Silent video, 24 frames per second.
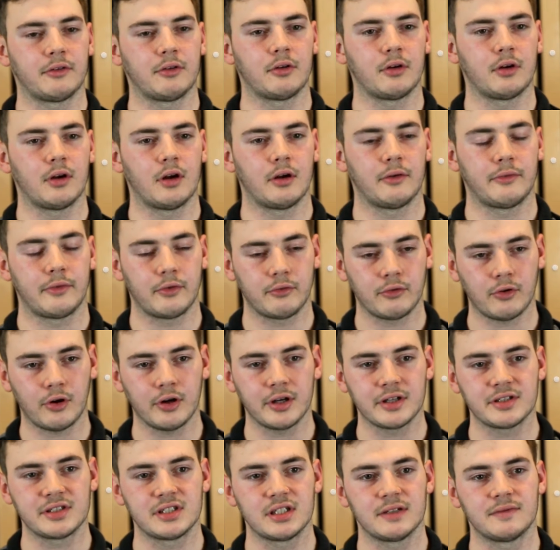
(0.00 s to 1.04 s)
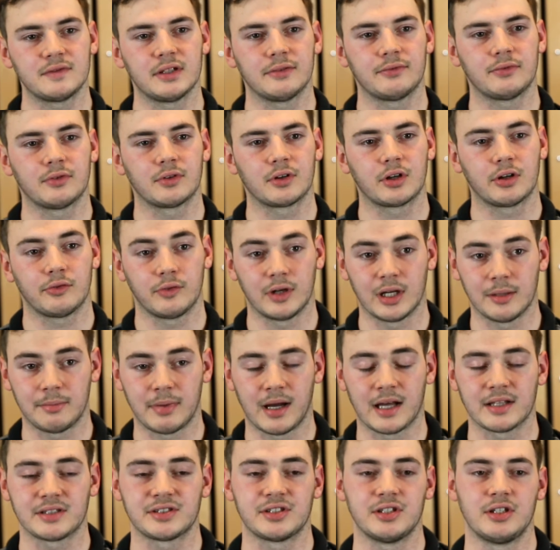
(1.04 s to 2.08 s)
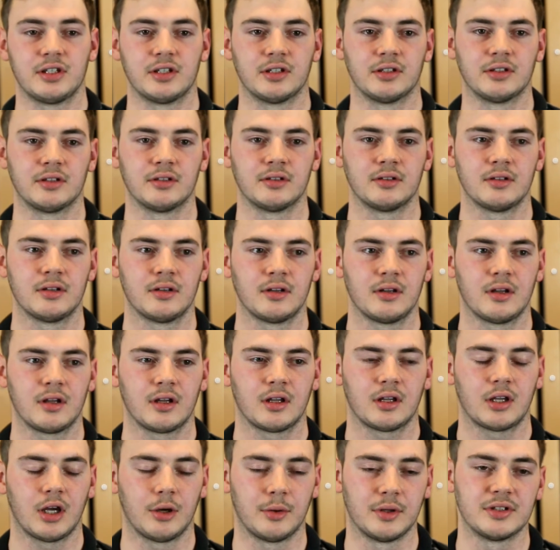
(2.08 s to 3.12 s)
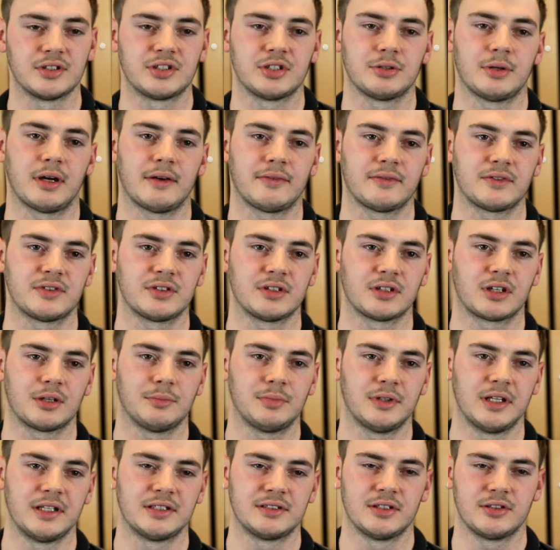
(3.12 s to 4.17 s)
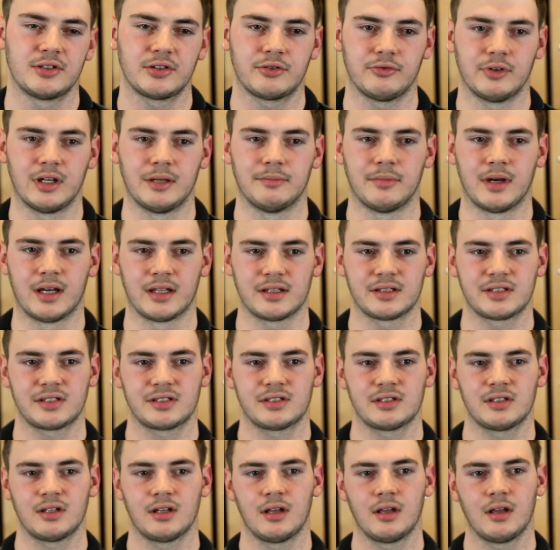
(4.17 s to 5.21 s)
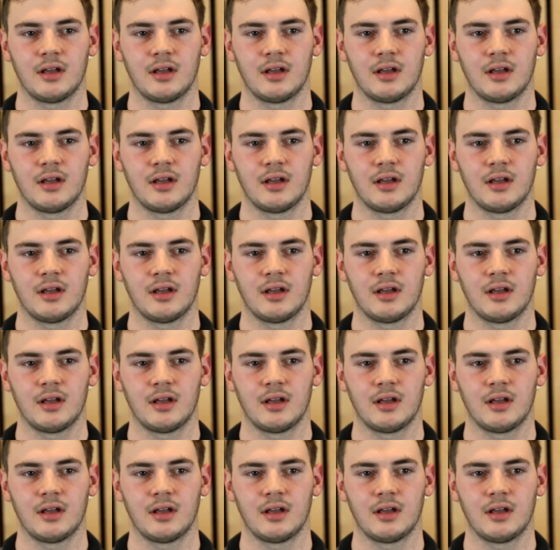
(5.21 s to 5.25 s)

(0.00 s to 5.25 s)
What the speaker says: there are a variety of different career paths that you can go into after completing a degree in maths.